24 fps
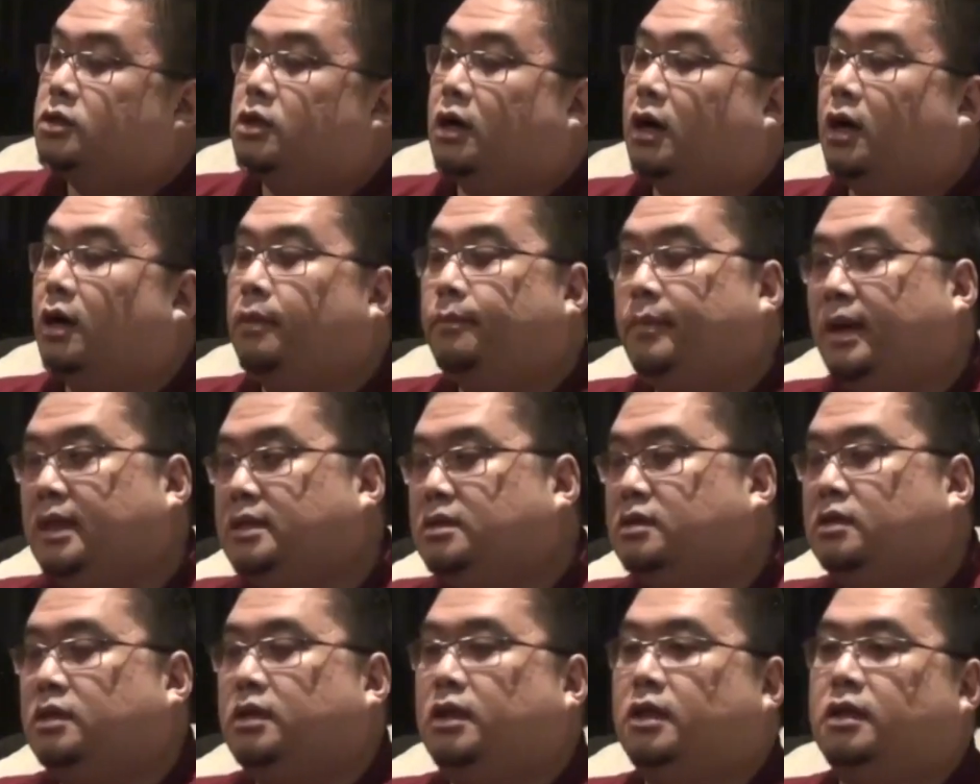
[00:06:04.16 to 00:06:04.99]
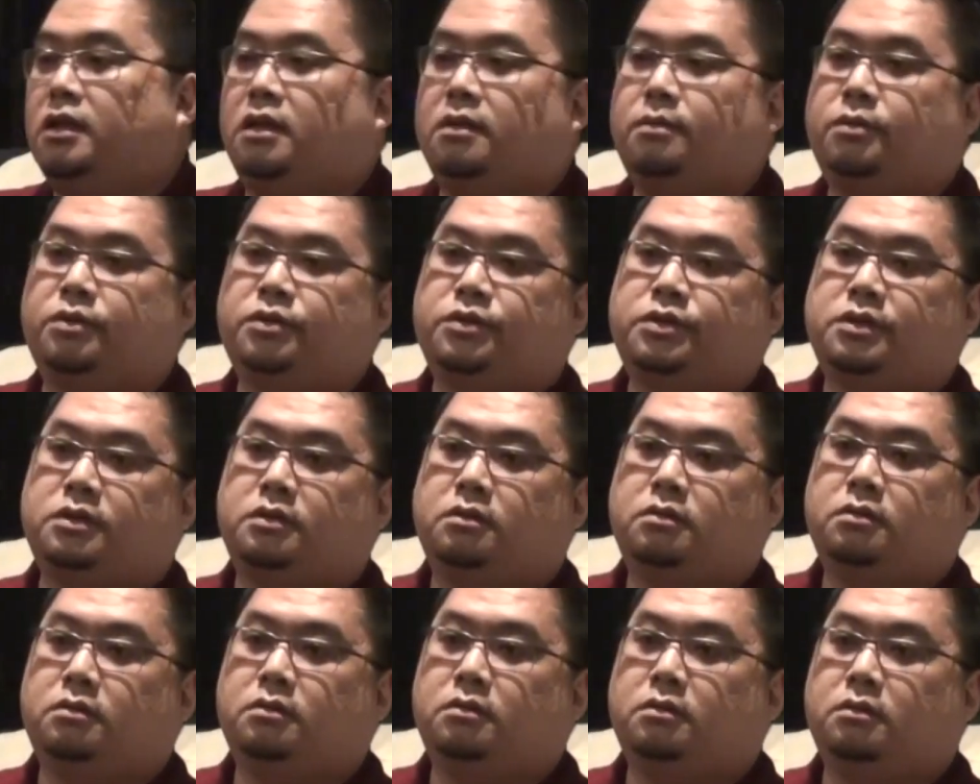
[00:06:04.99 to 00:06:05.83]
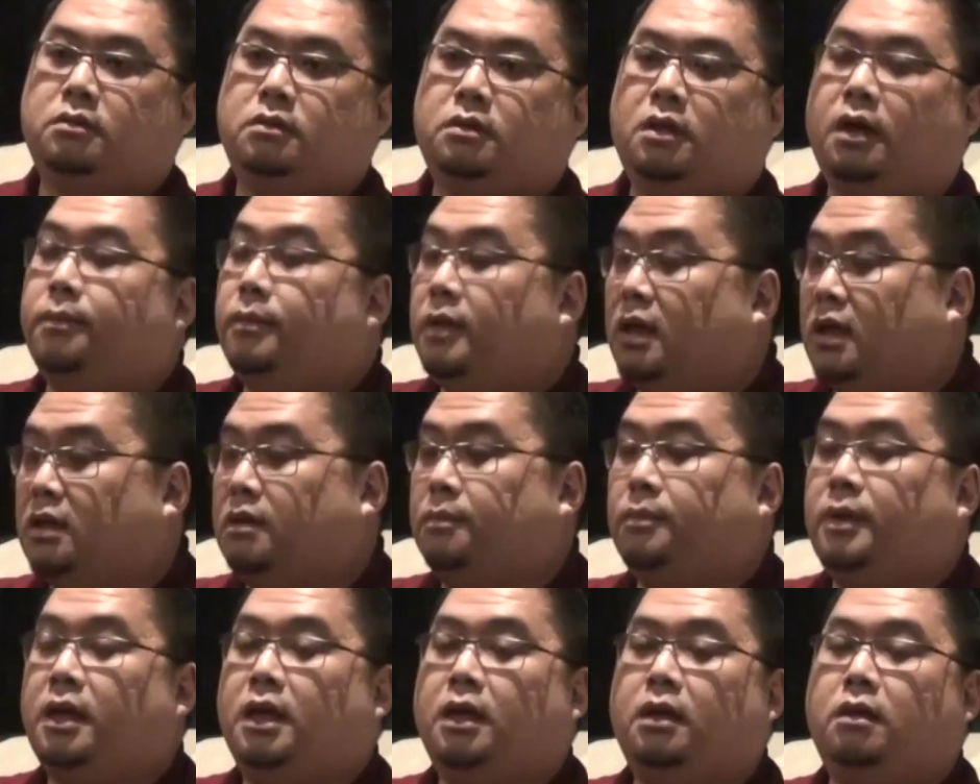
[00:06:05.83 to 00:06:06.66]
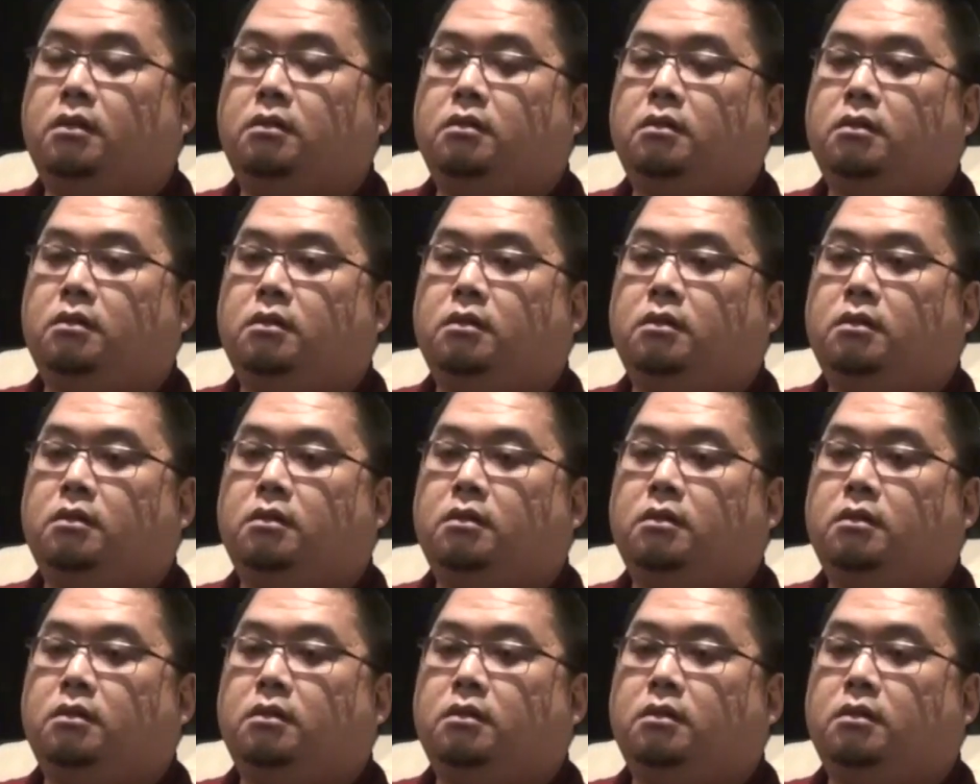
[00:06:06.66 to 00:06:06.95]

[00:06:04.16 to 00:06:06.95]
To harm mentally another person, another being.